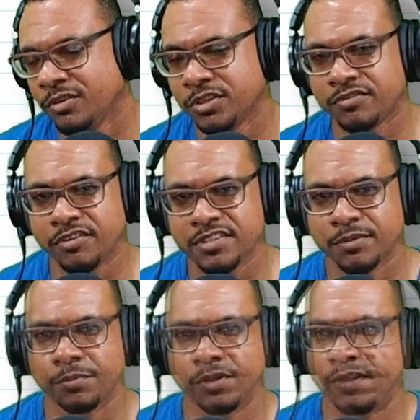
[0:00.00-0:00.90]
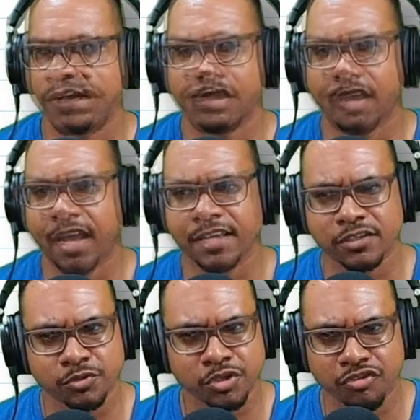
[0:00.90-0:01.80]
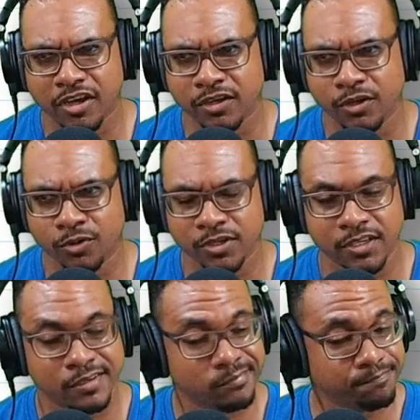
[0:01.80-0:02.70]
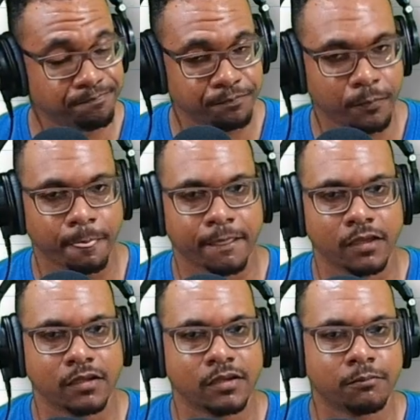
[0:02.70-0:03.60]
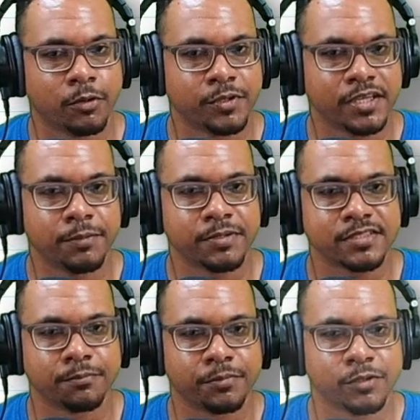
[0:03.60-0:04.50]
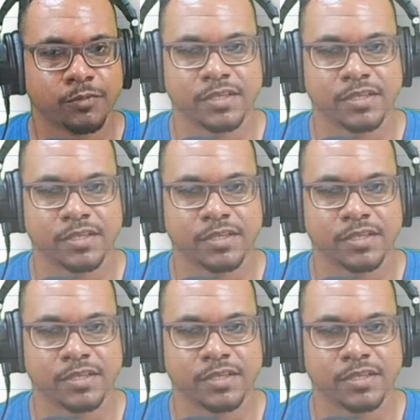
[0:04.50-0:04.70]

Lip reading: Now it's very simple. I could do the triangle law here, but we could keep it simple.